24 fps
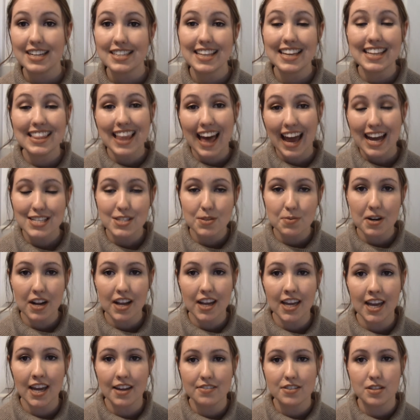The last one
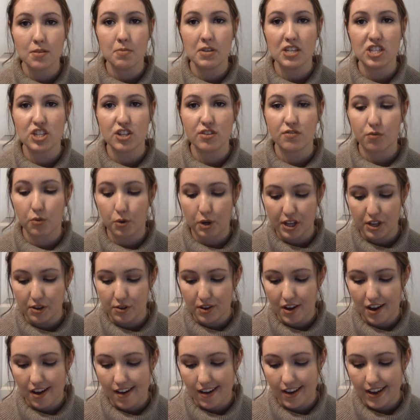I have to mention for
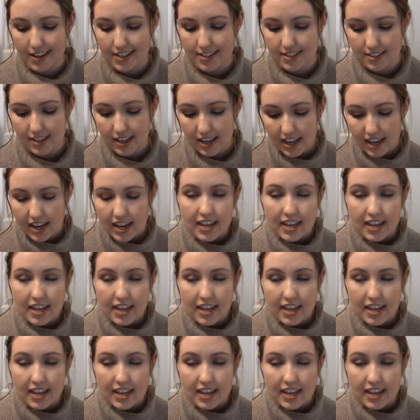you guys,